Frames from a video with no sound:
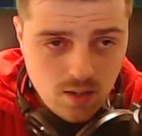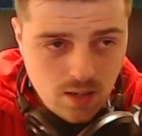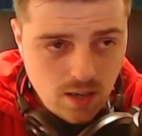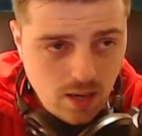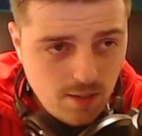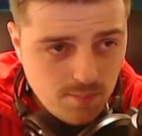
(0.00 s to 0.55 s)

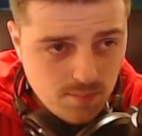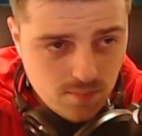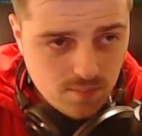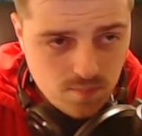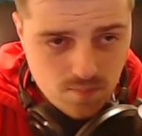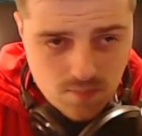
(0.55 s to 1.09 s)

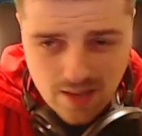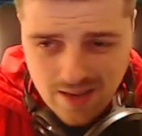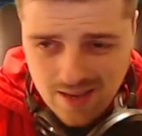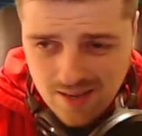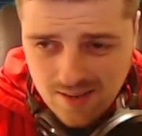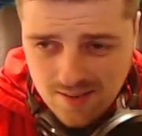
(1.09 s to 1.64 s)

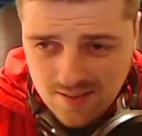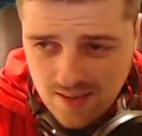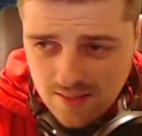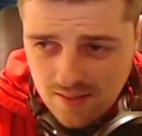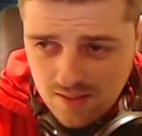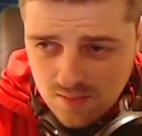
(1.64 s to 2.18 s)
And
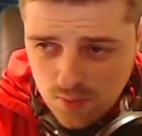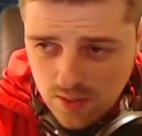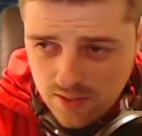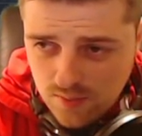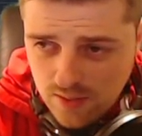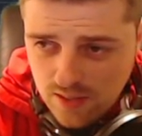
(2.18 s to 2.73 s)
at this
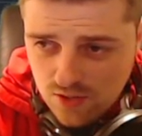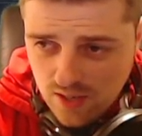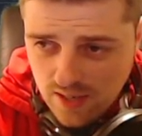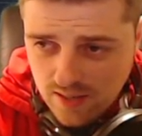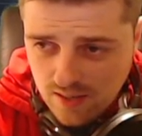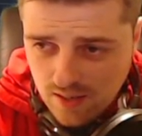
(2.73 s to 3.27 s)
price range,
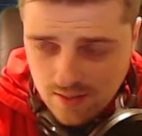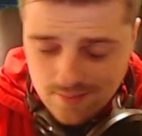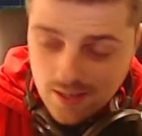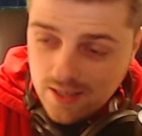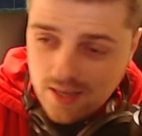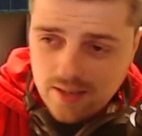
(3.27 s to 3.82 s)
I
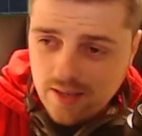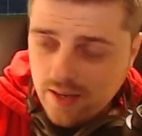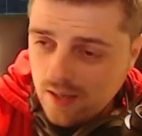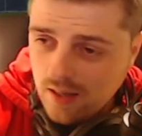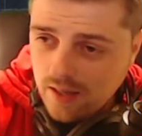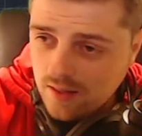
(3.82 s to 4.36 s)
can't
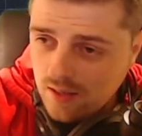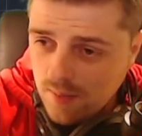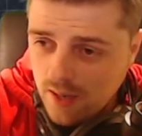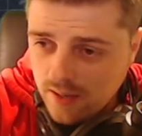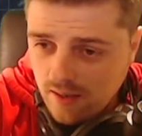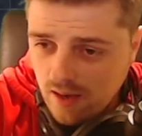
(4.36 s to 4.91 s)
calculate the
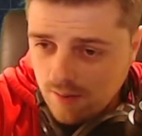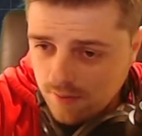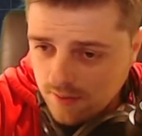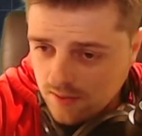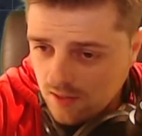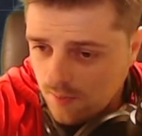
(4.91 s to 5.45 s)
market cap from
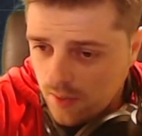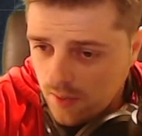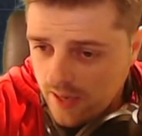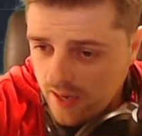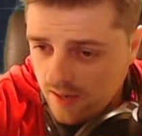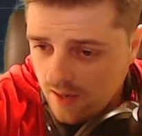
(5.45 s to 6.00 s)
the top of my
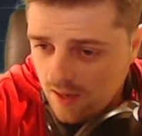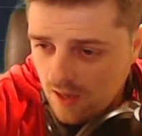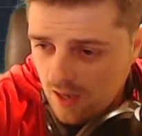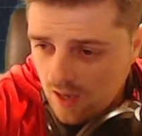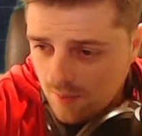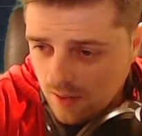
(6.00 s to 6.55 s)
head,
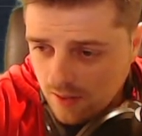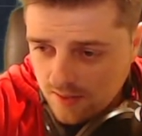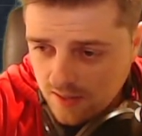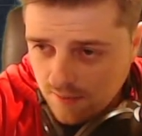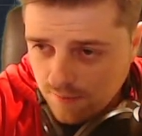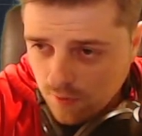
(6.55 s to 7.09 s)
but let's
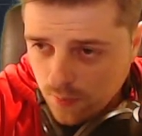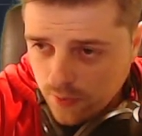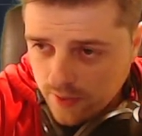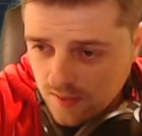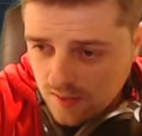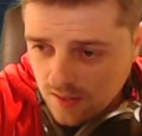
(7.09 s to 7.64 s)
say
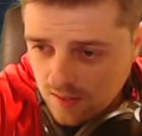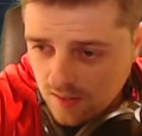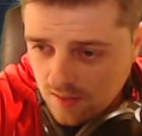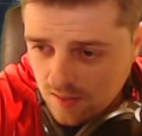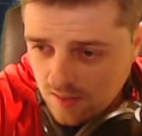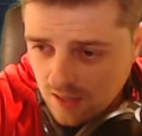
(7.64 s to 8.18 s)
4.6
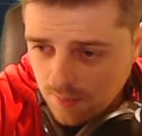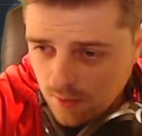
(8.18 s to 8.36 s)
to double.